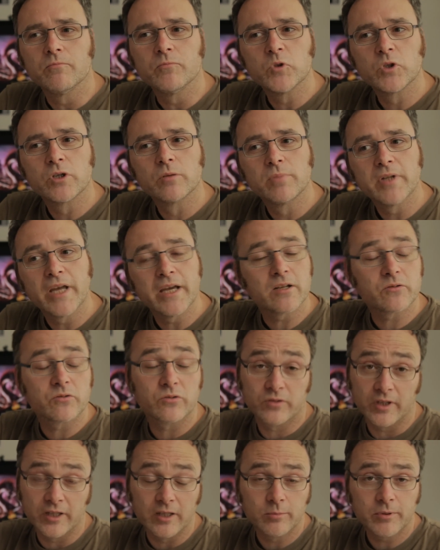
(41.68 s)
You can play it as a
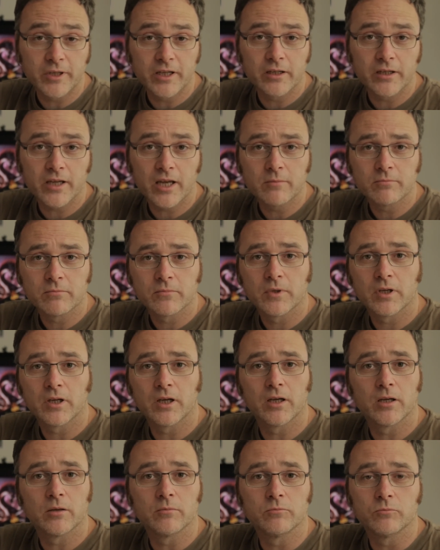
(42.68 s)
single-player
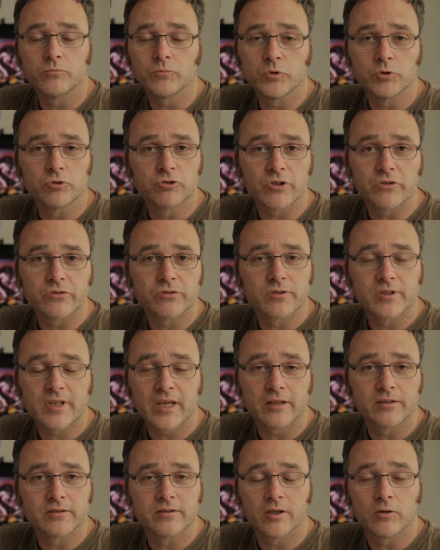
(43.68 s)
game. You just
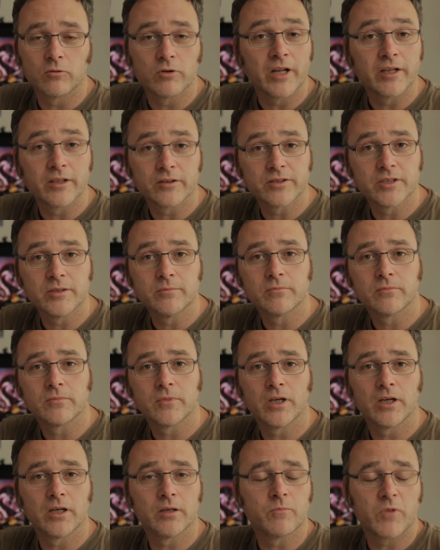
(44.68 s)
get a runner team
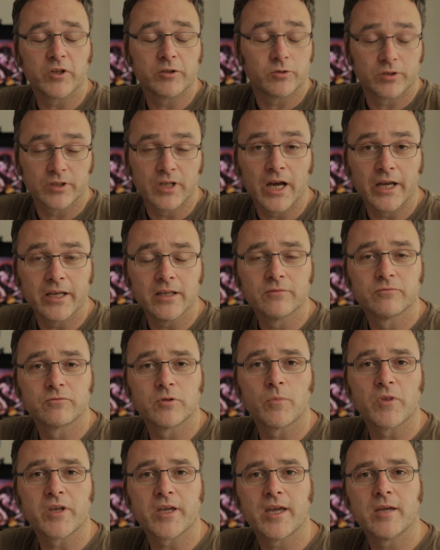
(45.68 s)
that you can hire
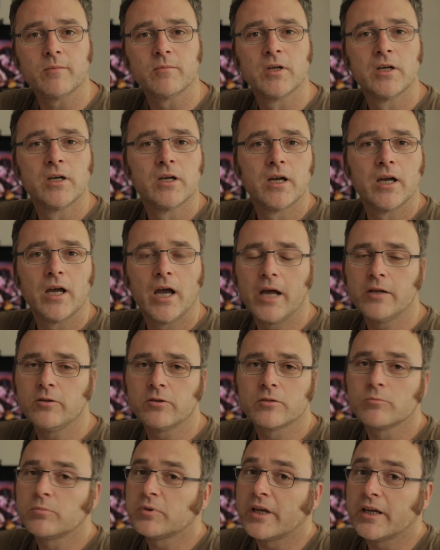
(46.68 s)
from the game, and
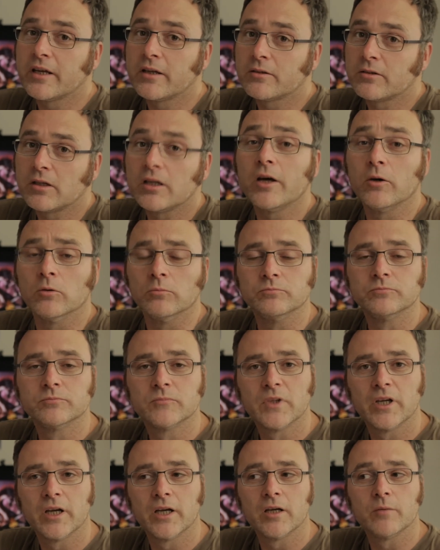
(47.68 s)
you can play it alone.
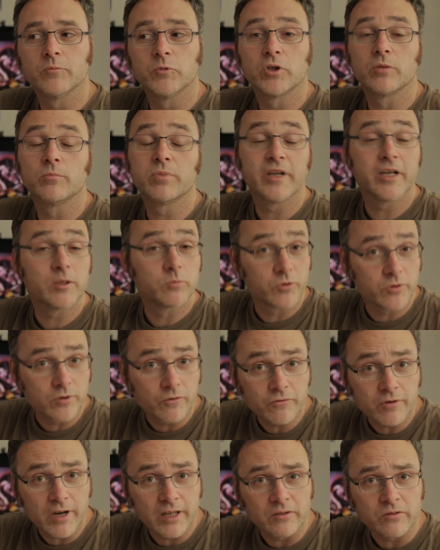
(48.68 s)
You can play it with
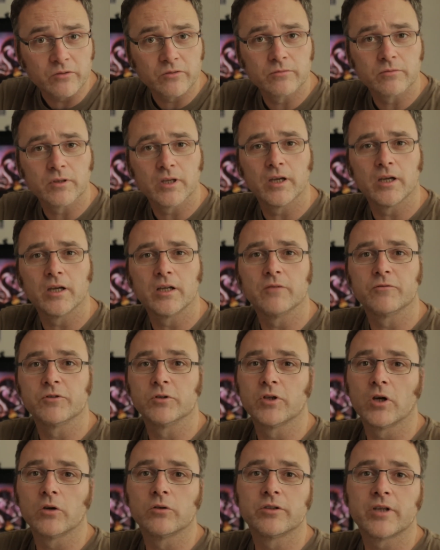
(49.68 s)
your friends. And if you
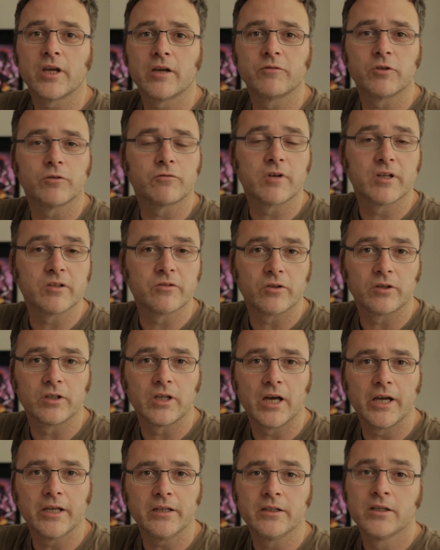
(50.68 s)
don't have your friends
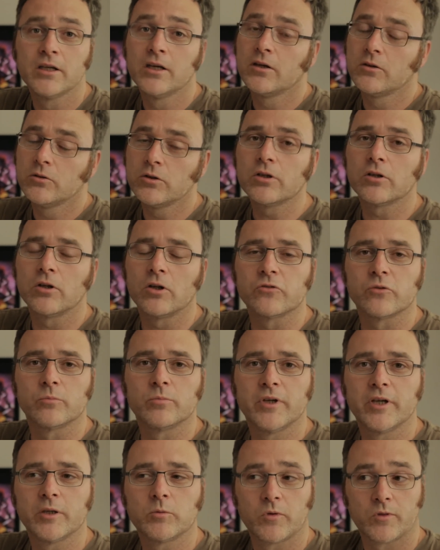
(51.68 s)
online, you can also
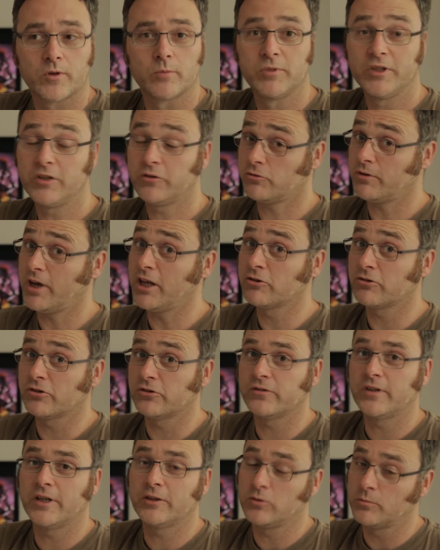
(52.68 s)
play it with complete
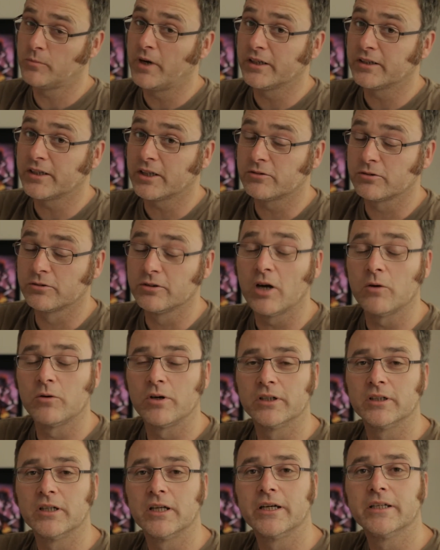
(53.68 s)
strangers that you might get to know
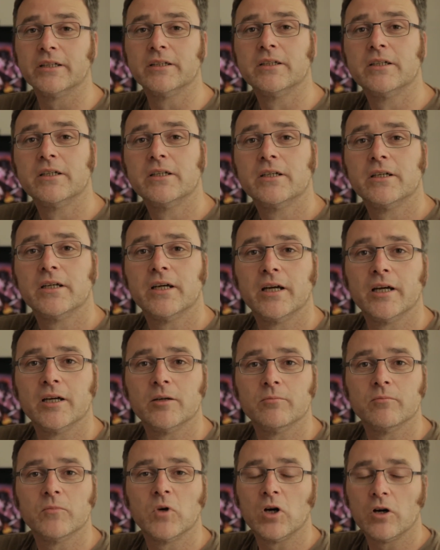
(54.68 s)
online.
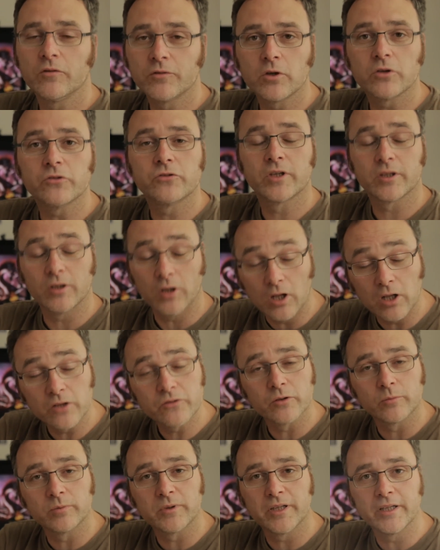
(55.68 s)
Of course, you can
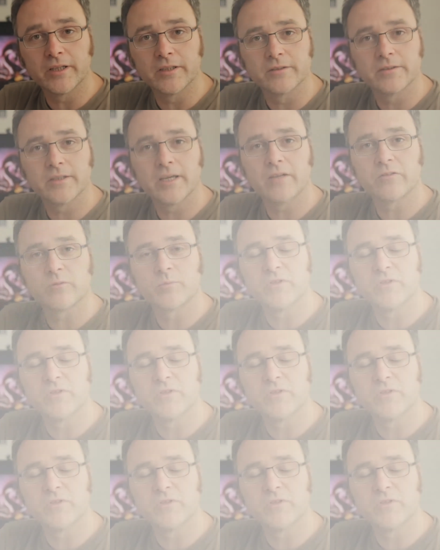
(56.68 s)
also play it as a